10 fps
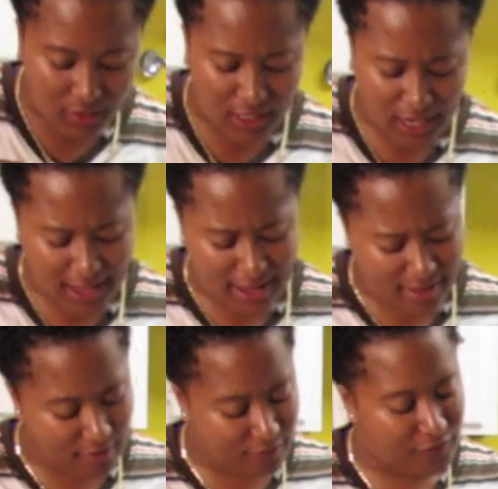And I
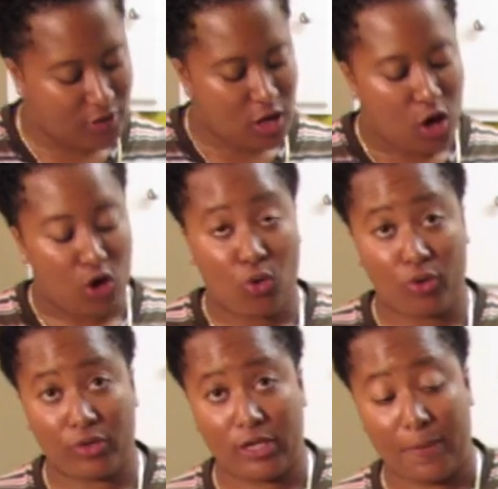have a
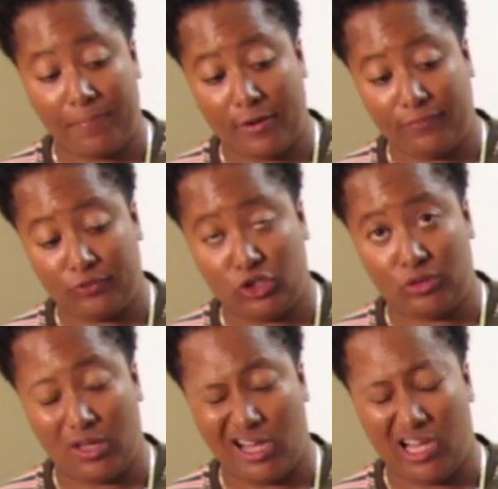1/4 cup of
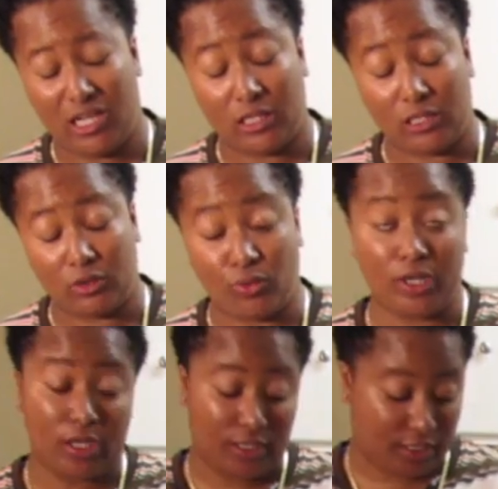
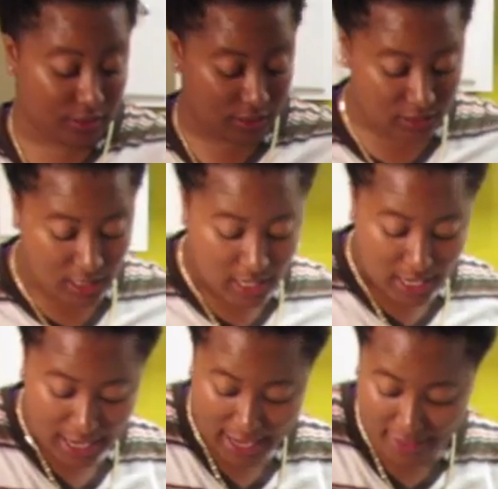green onions.
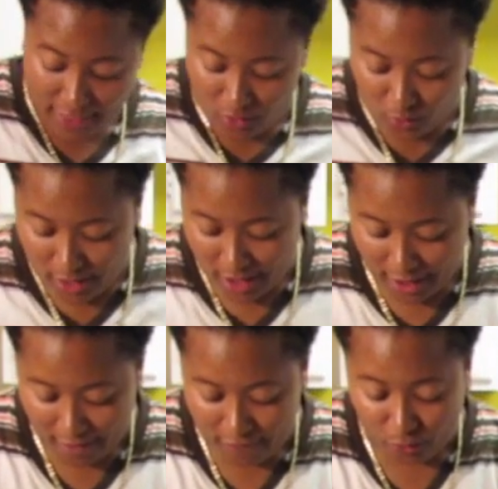And then we
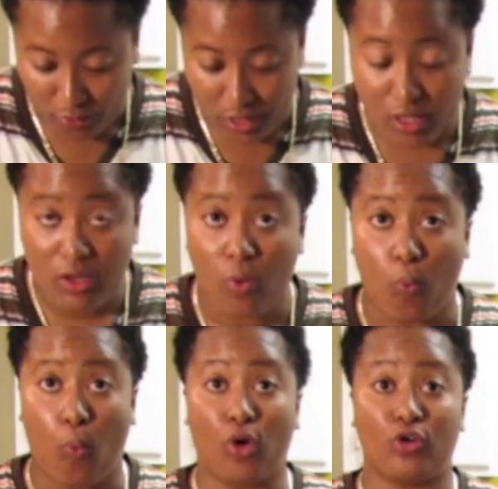have 3
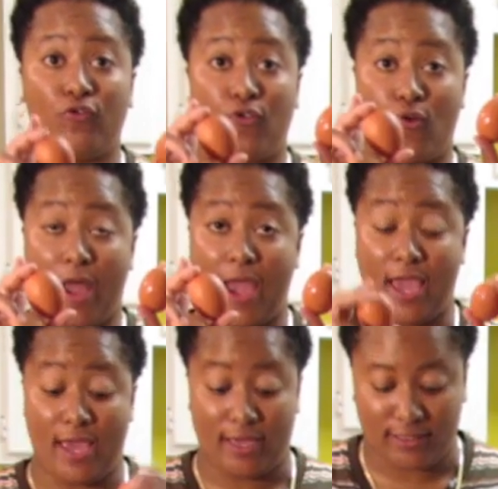wonderful
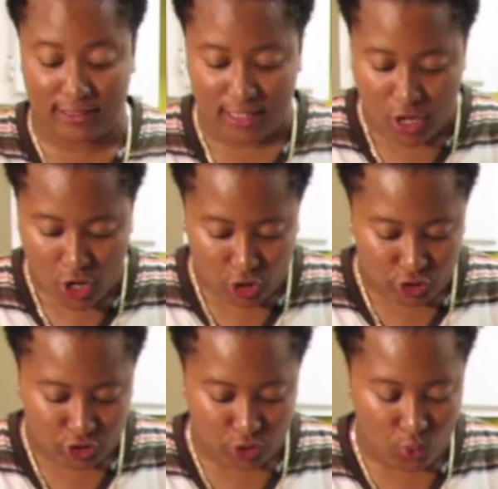eggs.
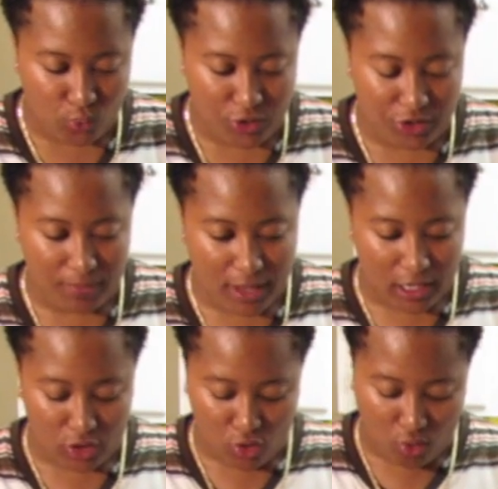So when you're
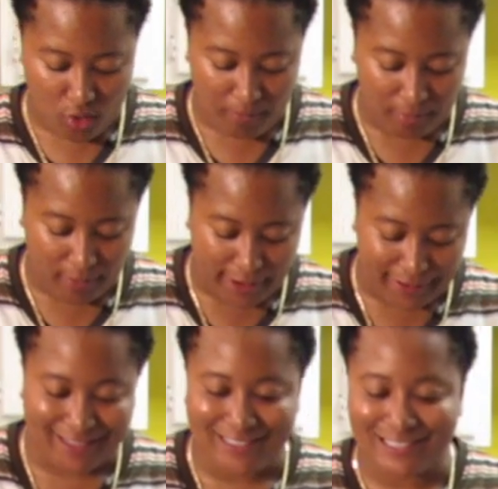making a
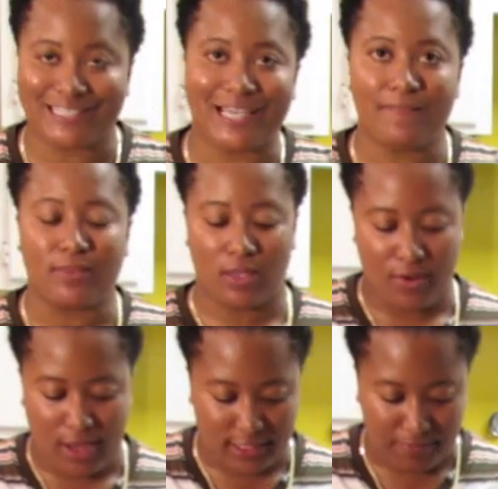cornbread, it's the same
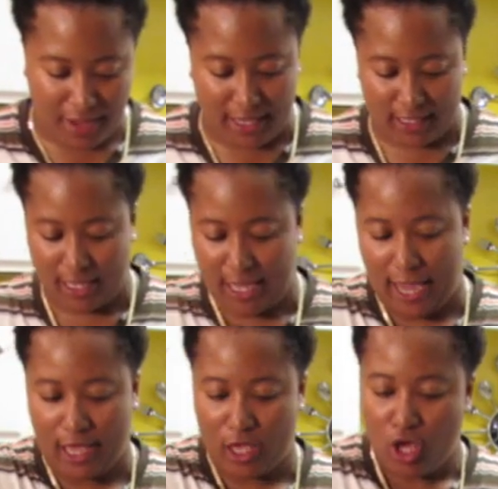theory as making a
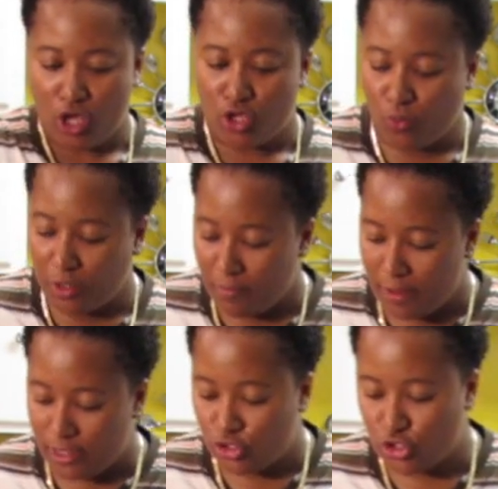cake. You want to
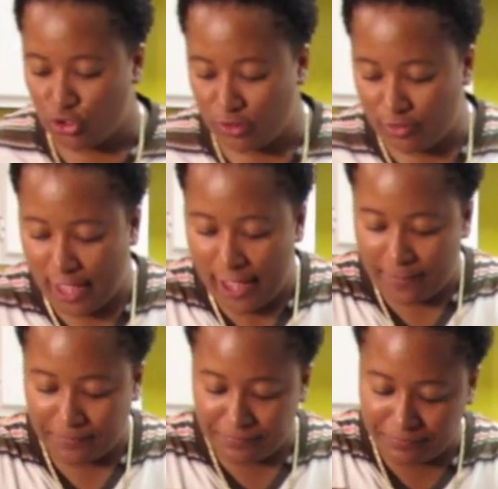make sure
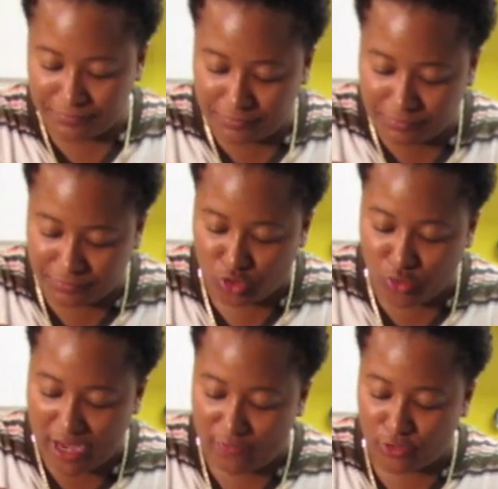that you
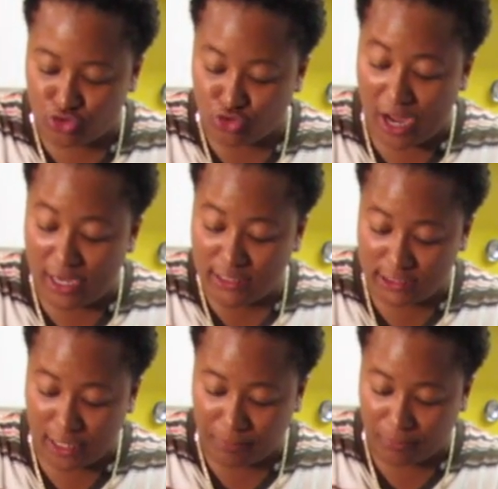have your dry
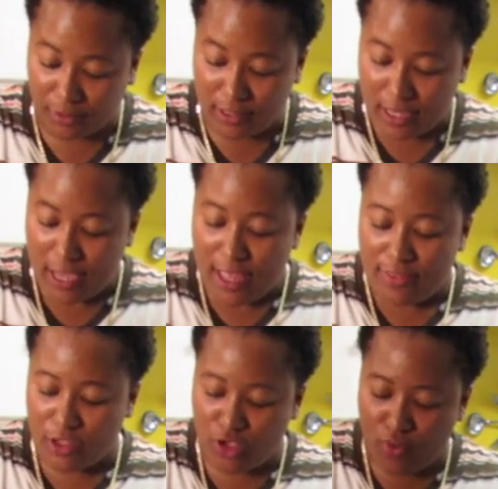separate,
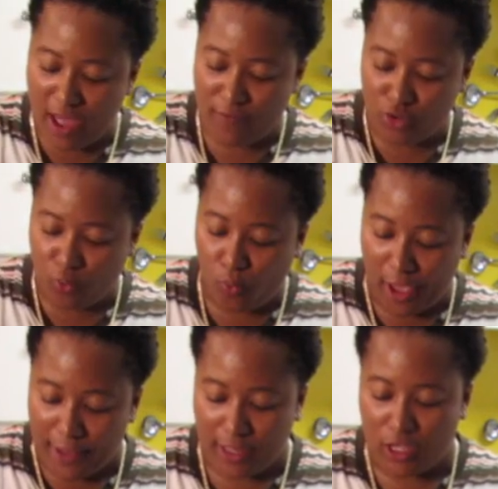then you have your wet.